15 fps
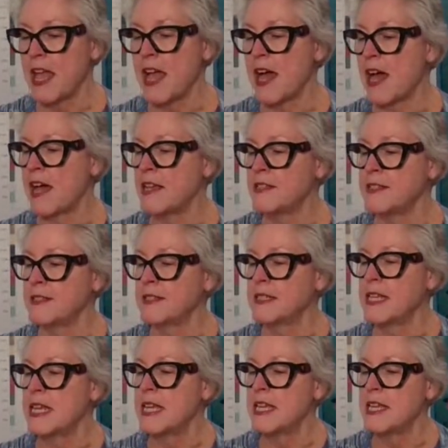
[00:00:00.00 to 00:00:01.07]

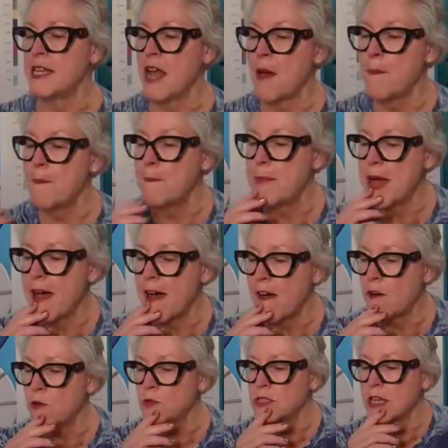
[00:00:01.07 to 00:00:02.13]
asking
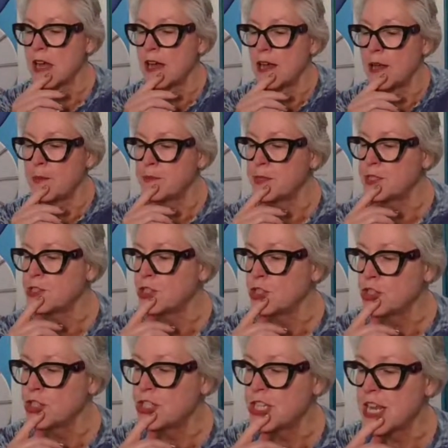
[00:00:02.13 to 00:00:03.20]
about
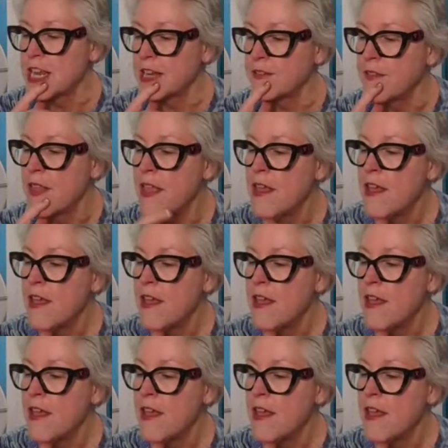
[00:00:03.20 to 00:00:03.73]
serging,